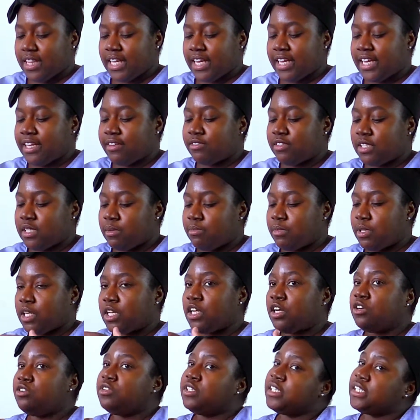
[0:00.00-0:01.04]
It gives them the
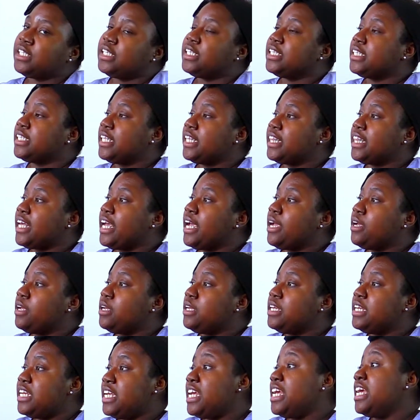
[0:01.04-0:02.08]
closeness that they
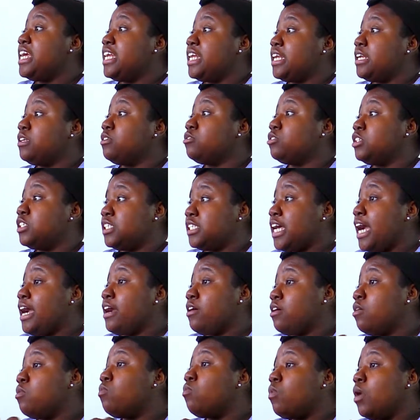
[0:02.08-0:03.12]
need and
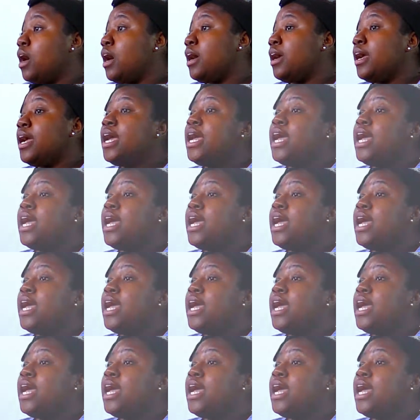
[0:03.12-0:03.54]
desire and want.